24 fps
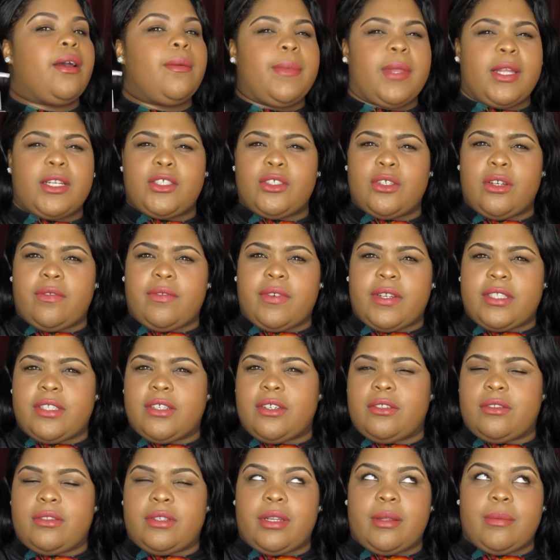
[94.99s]
I'm not sure if I
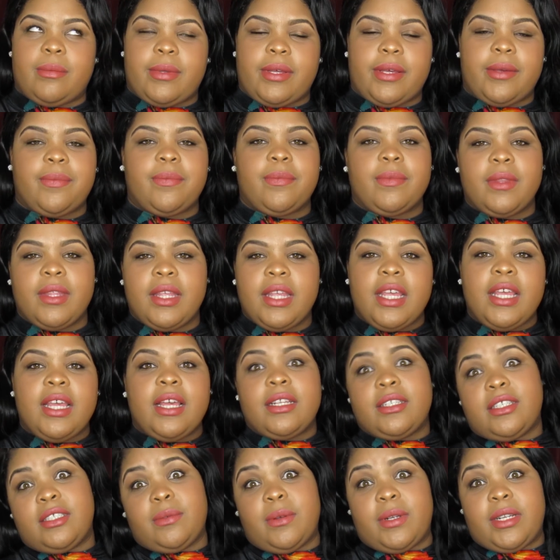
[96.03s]
told you that, but
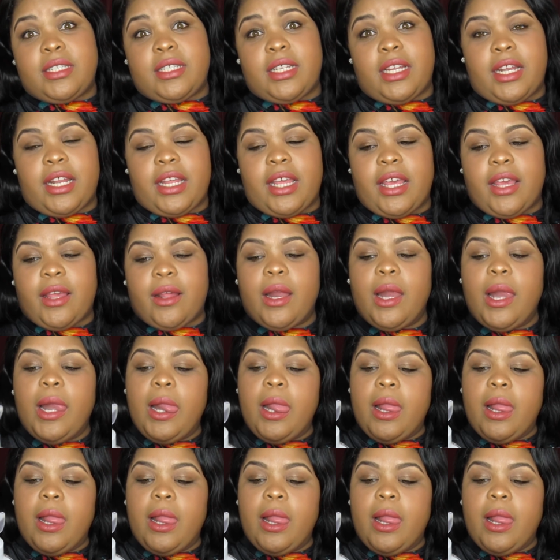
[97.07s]
just want to say it again.